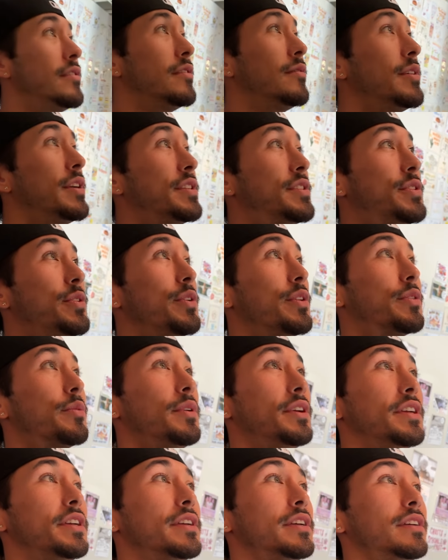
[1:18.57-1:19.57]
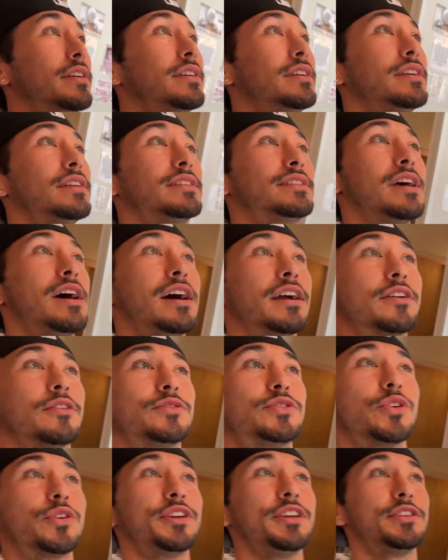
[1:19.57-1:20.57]
What is two to three?
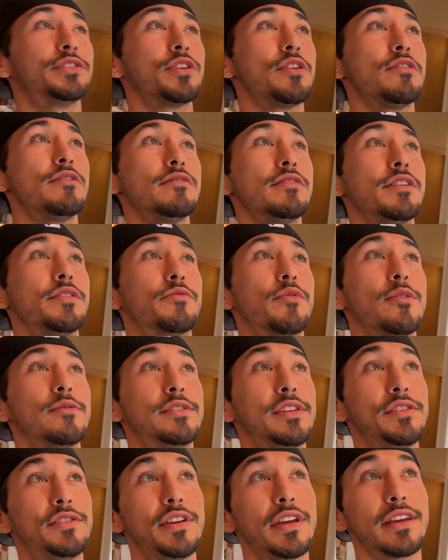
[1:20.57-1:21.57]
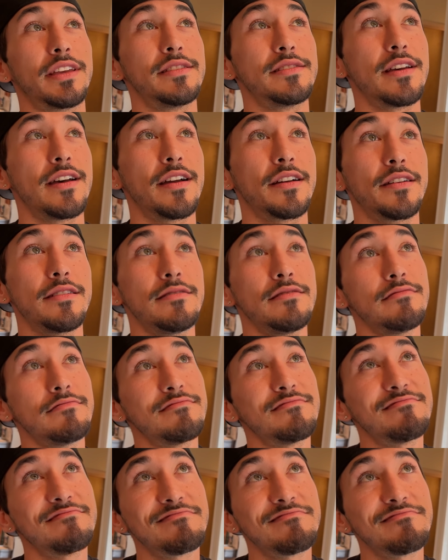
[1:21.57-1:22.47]
Taco chorizo and roasted chicken taco?